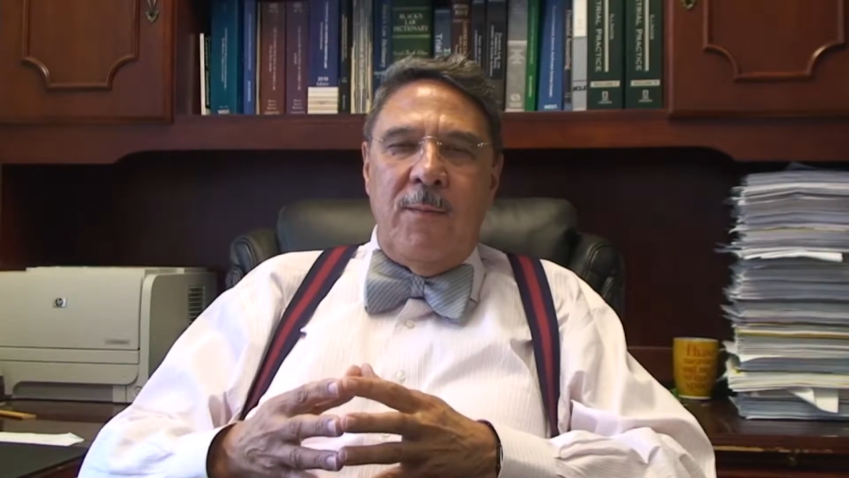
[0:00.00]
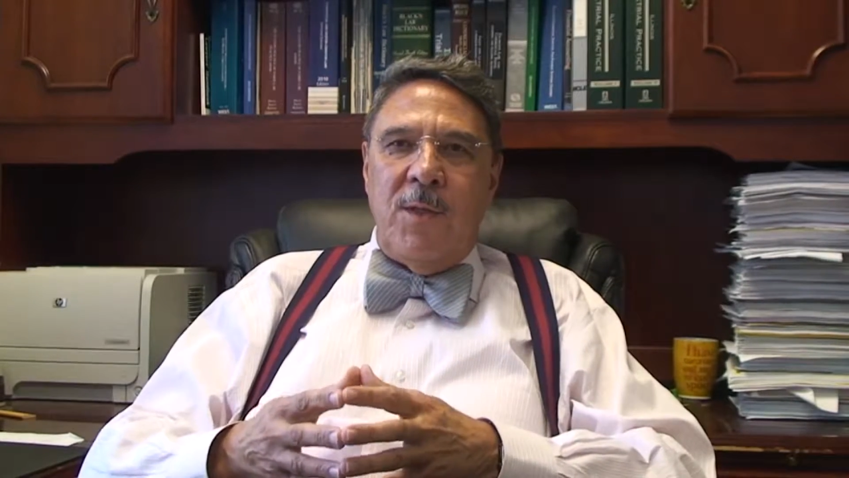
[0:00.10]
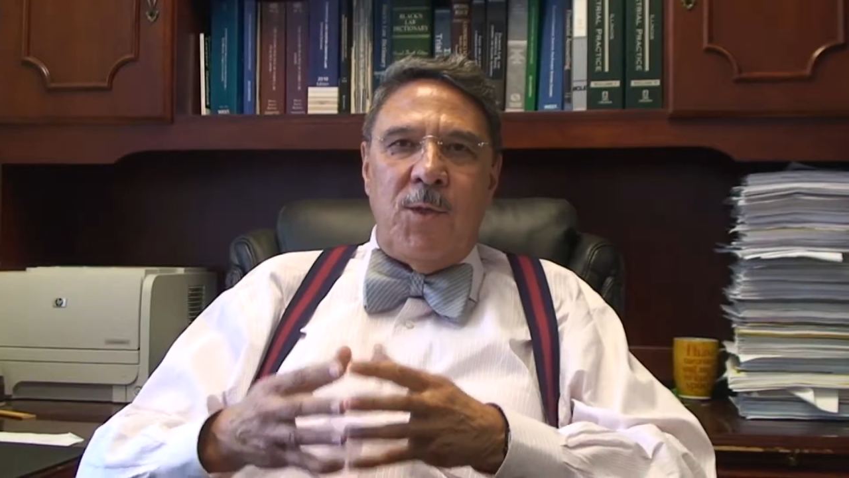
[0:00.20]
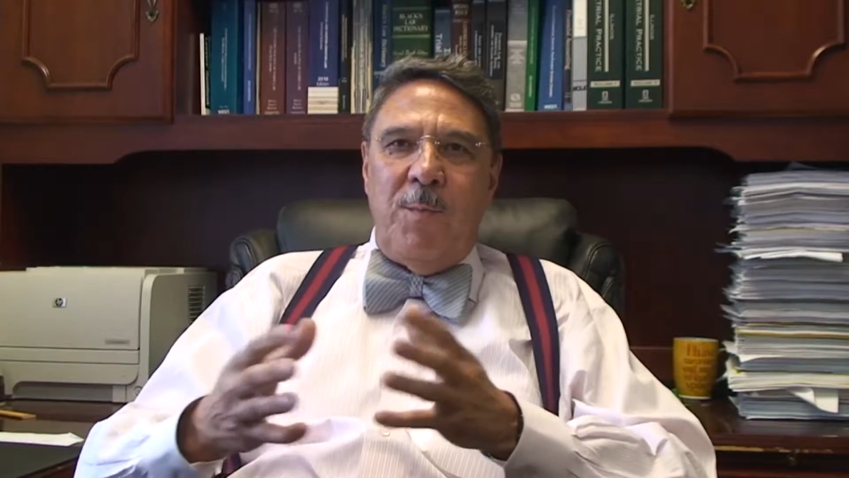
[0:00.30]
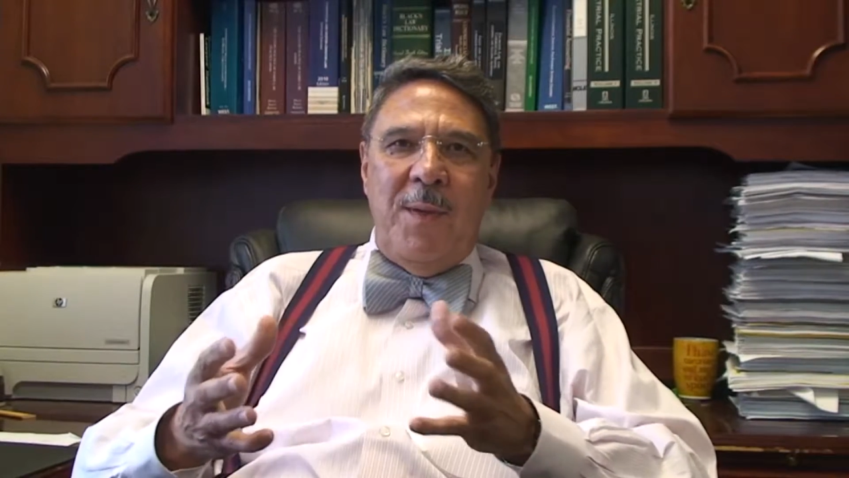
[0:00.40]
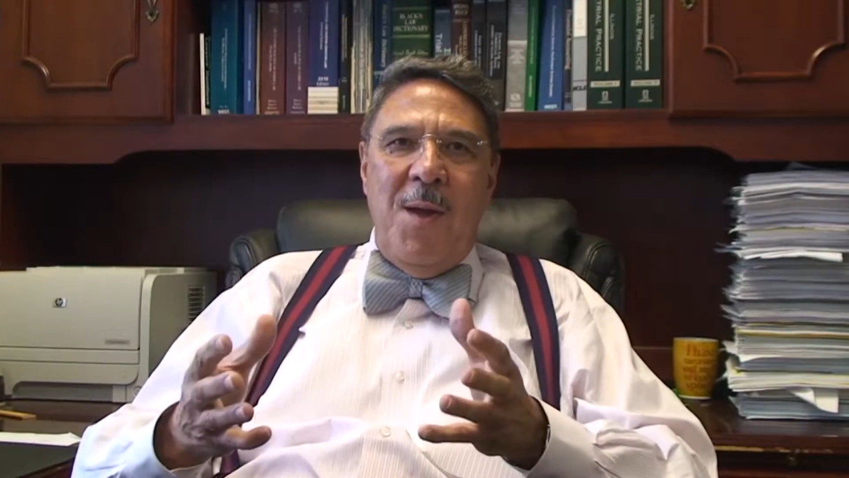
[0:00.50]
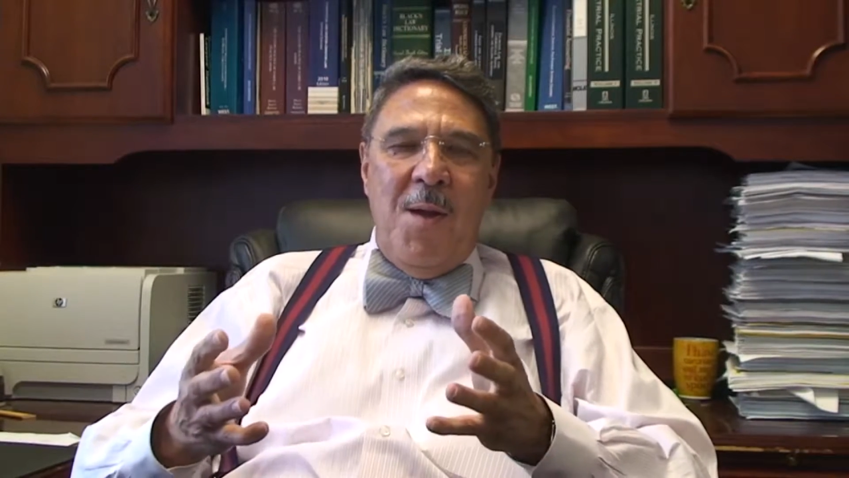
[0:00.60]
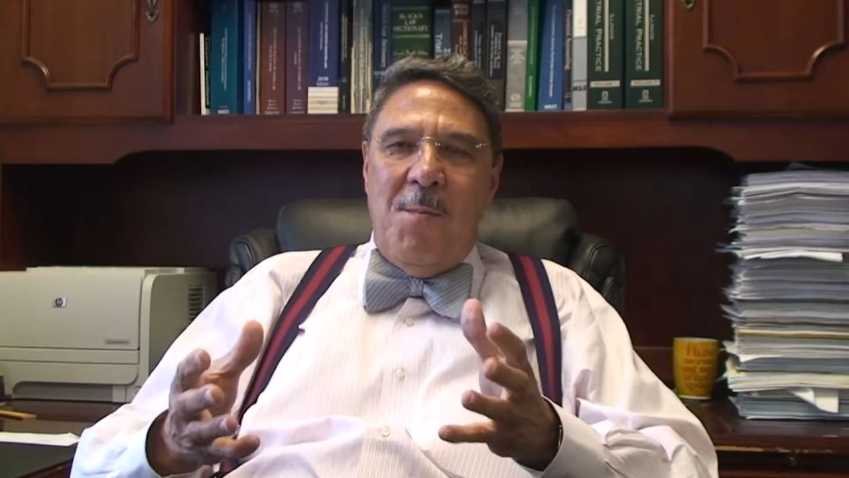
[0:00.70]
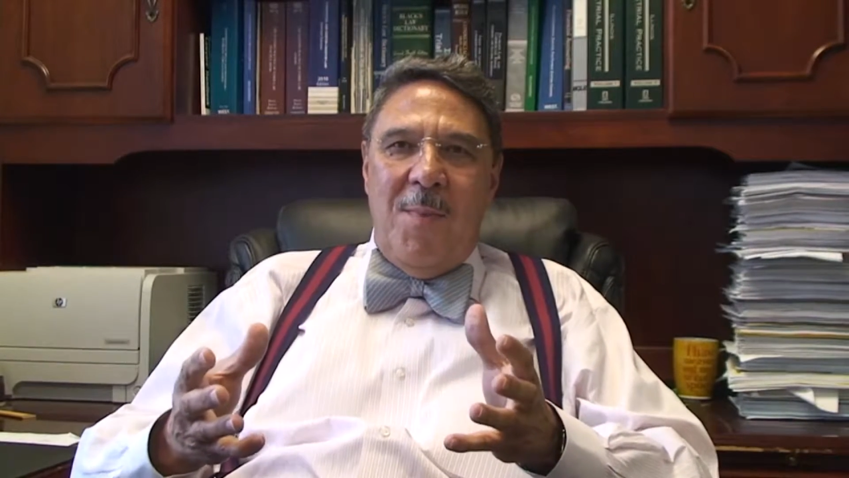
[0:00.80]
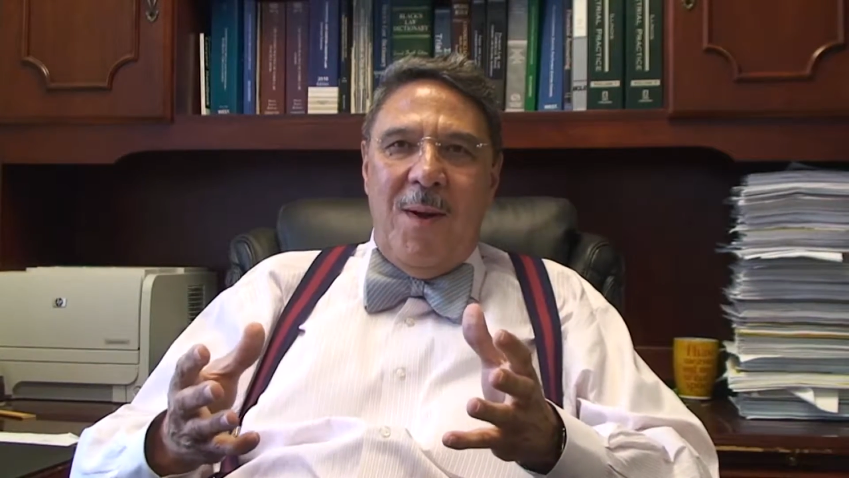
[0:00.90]
This would be
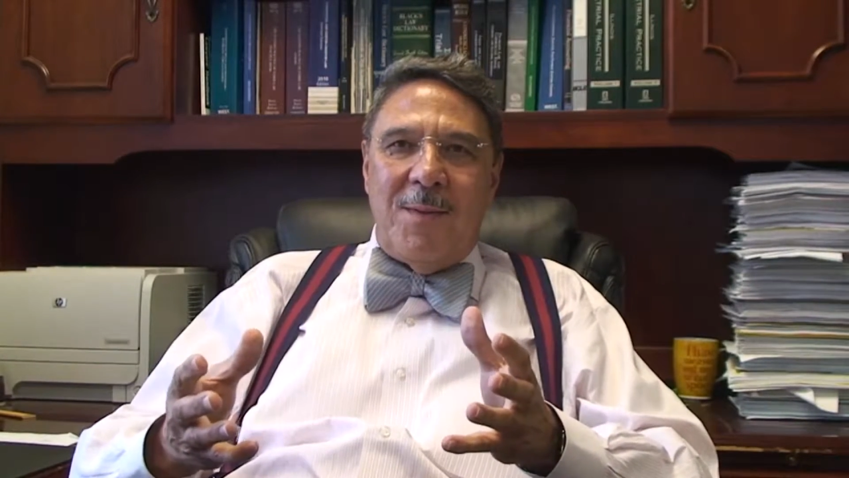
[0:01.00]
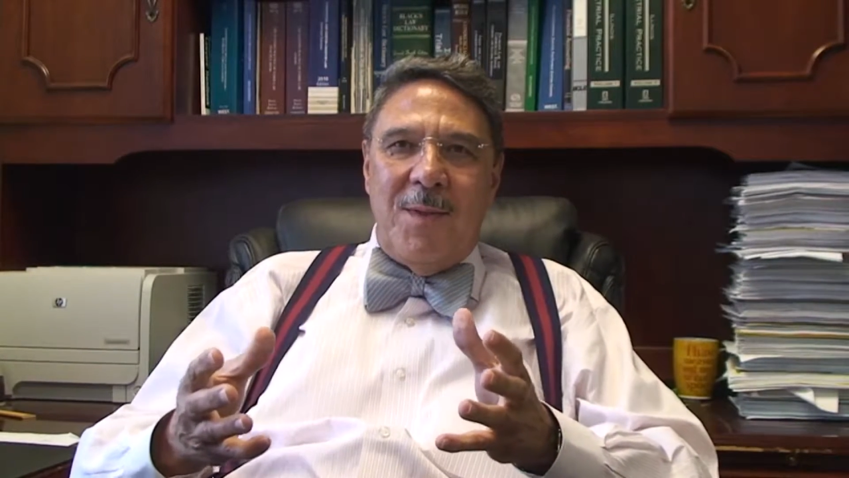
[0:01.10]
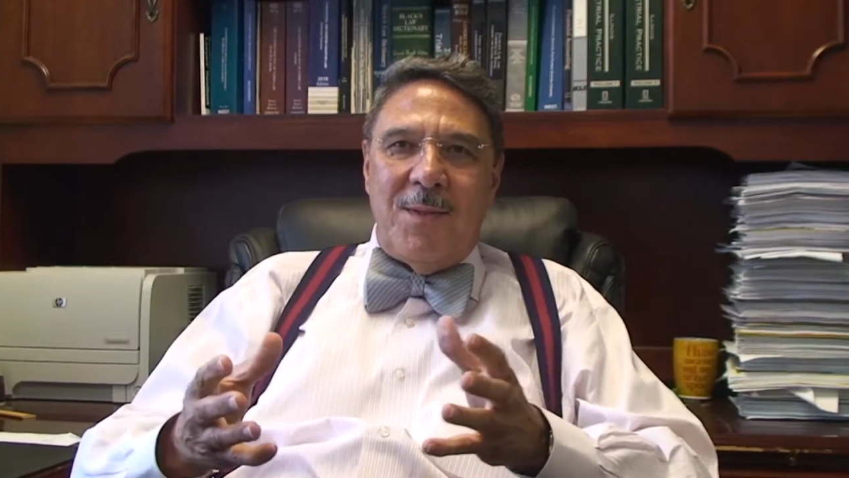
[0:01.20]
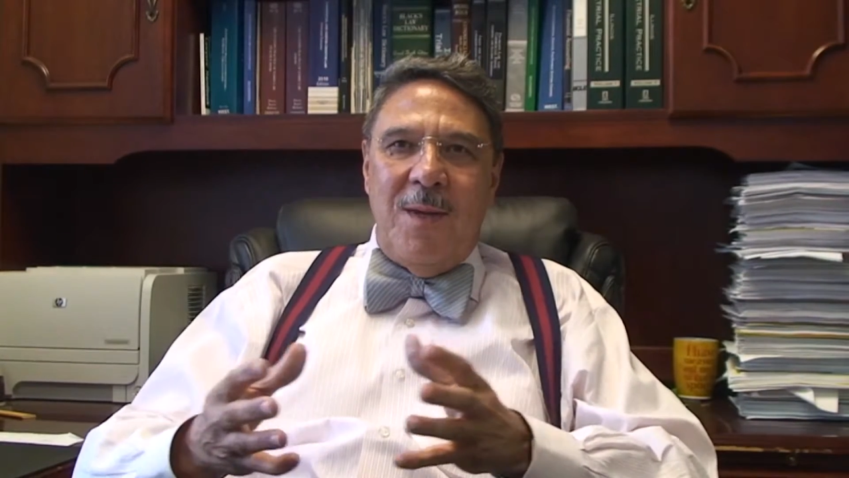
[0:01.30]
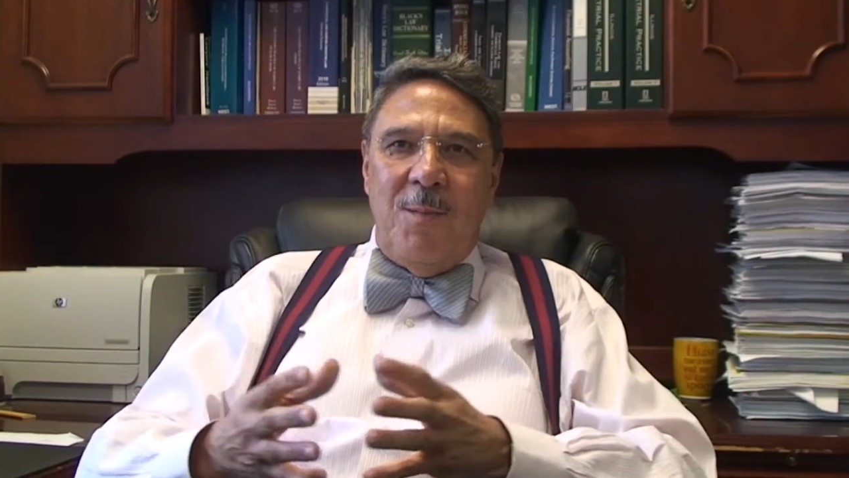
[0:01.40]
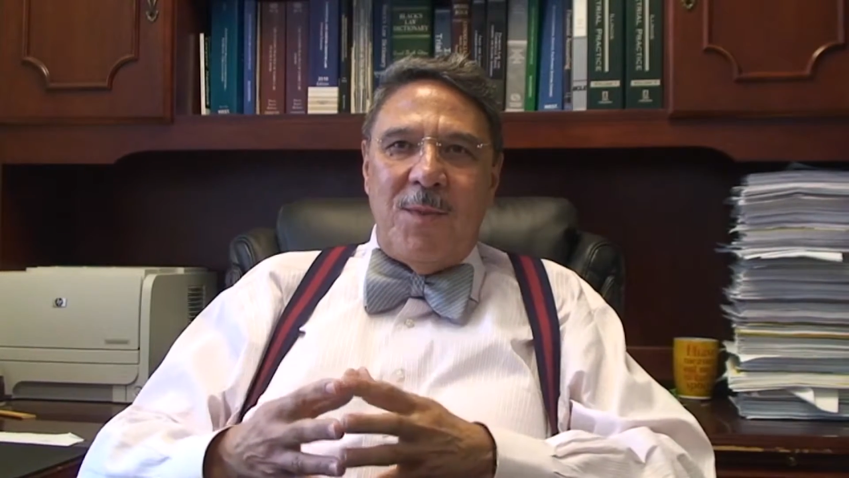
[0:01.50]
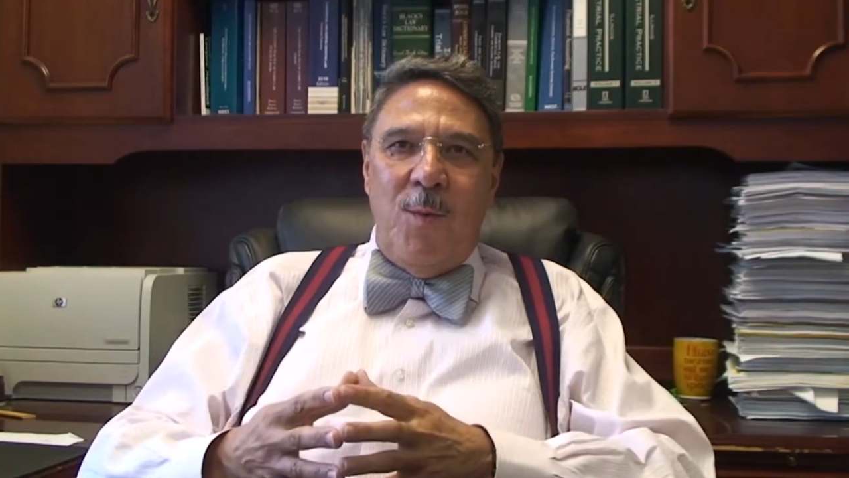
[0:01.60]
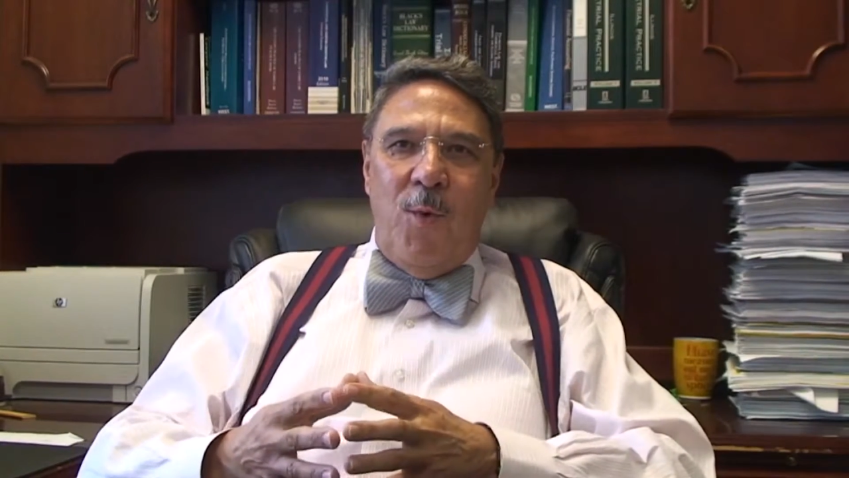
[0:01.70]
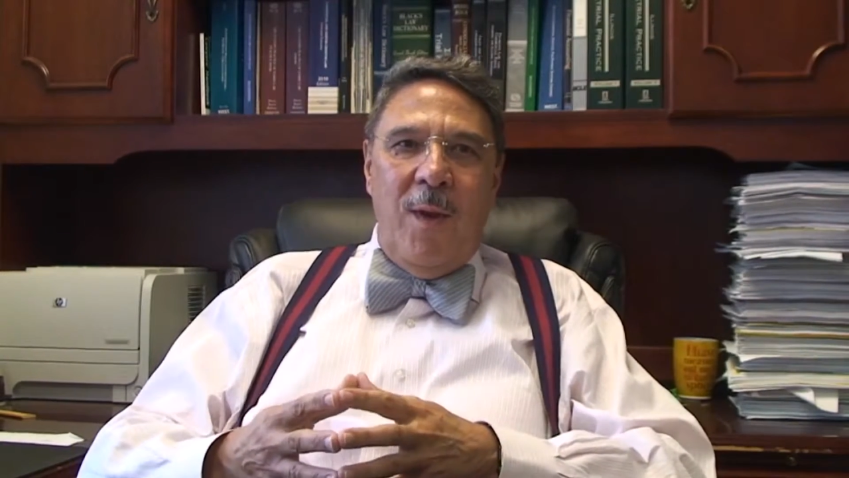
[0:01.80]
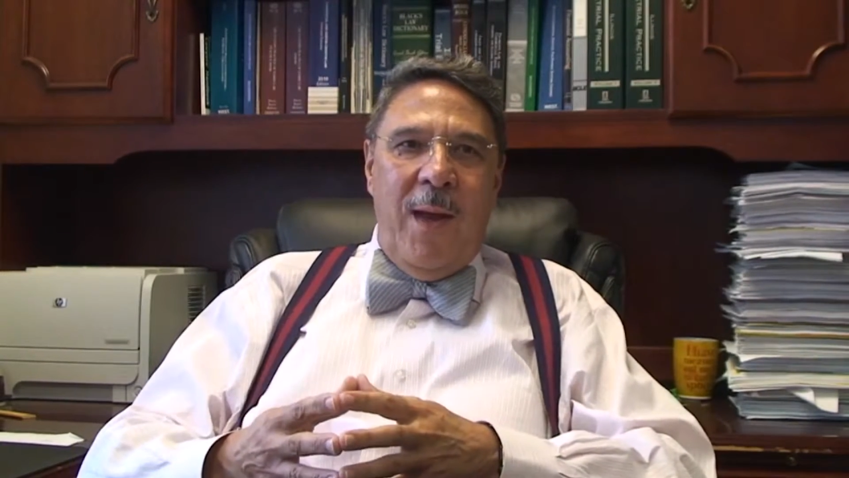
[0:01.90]

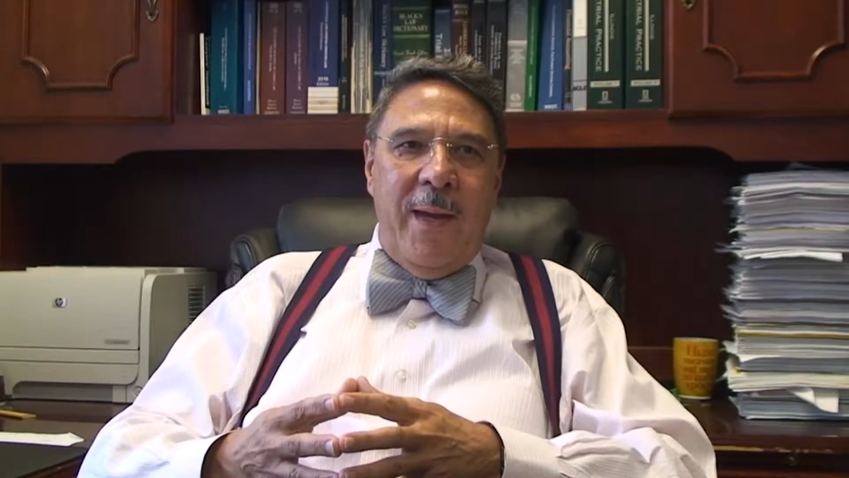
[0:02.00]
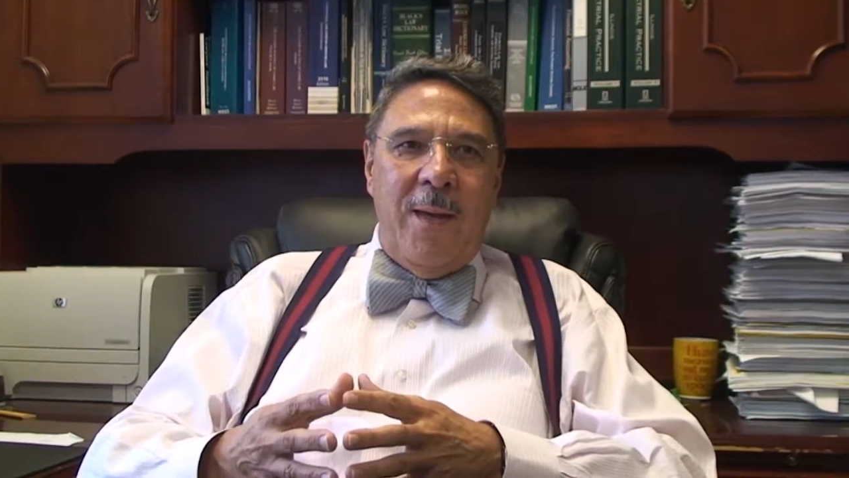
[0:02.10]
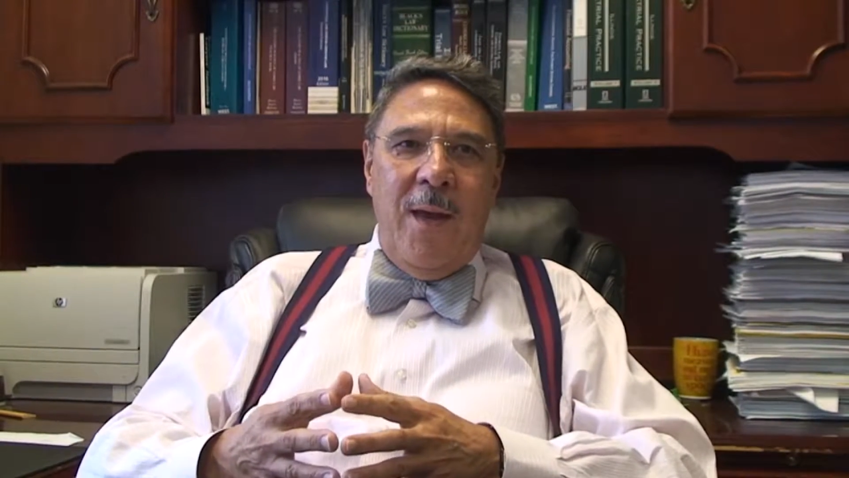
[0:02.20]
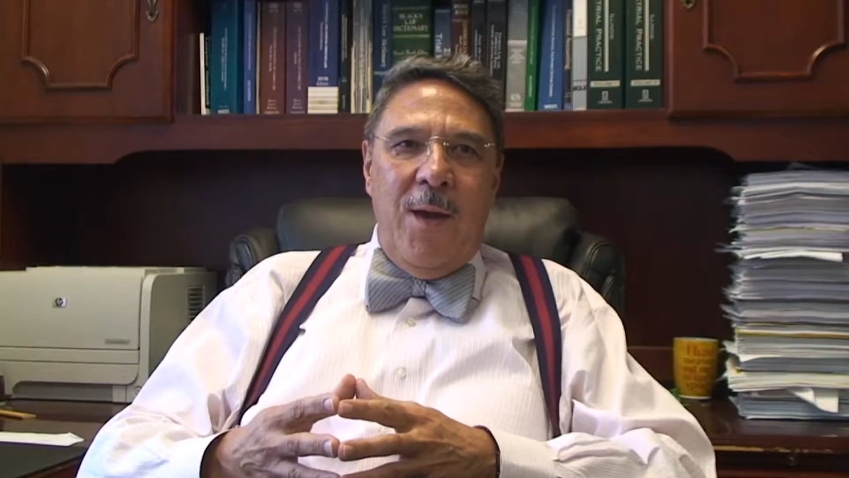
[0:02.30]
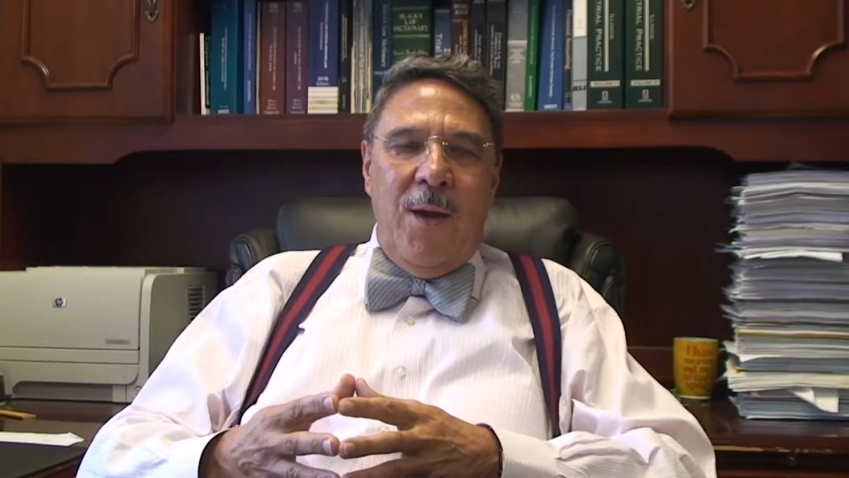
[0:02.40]
somewhat like